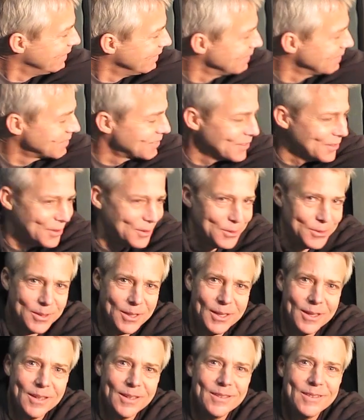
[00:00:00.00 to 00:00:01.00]
So
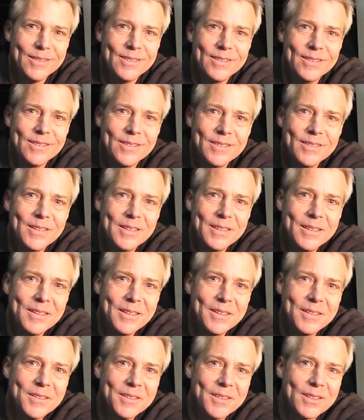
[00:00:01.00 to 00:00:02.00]
a uh,
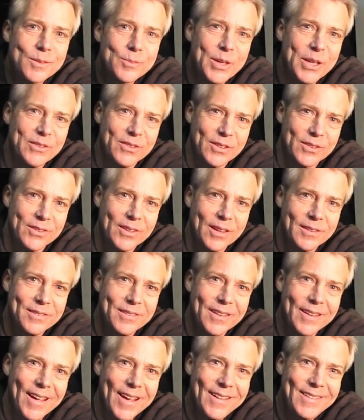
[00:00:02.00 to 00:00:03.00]
little bit of success
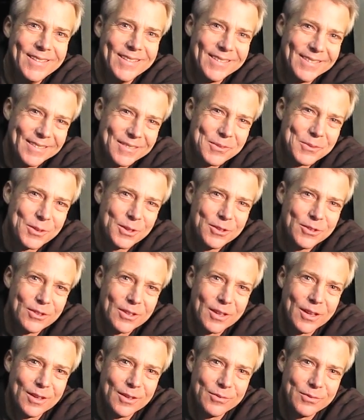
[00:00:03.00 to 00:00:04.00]
today,
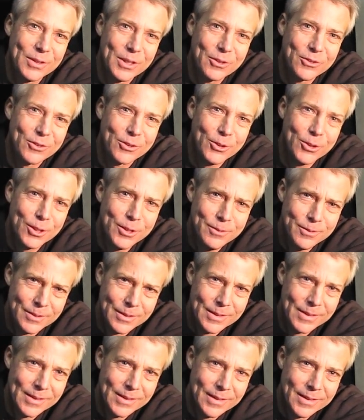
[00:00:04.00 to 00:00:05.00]
which uh, feels good.
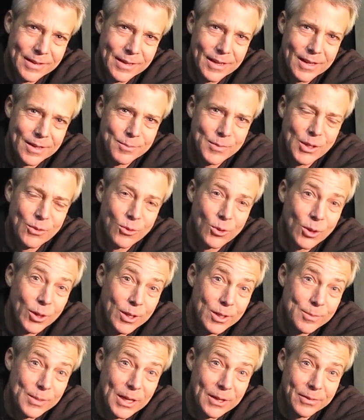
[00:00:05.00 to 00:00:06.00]
Had me
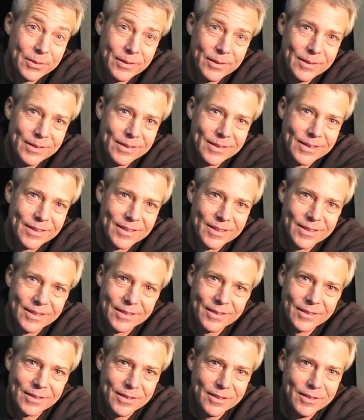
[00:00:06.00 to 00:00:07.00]
worried about the,
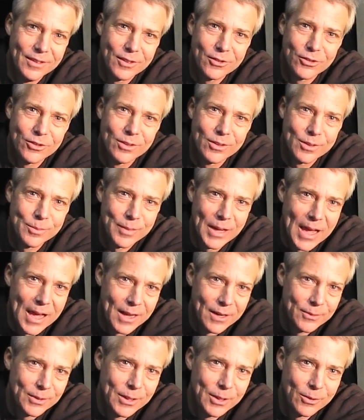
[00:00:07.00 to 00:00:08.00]
uh, the condition of the
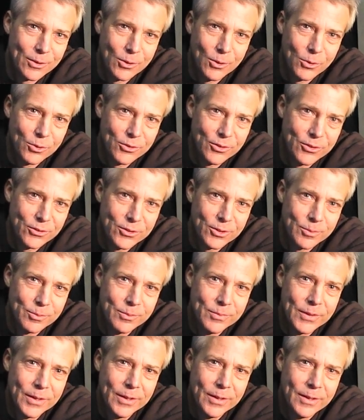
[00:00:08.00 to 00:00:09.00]
battery or the whole system.
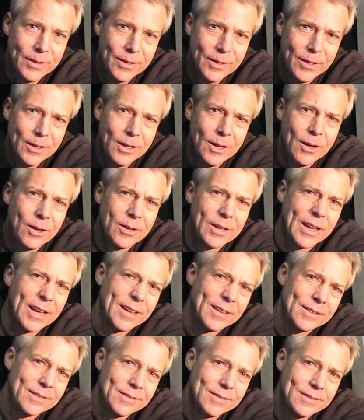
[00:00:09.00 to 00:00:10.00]
Oh
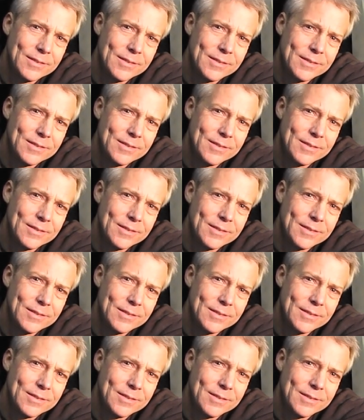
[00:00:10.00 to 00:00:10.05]
yeah.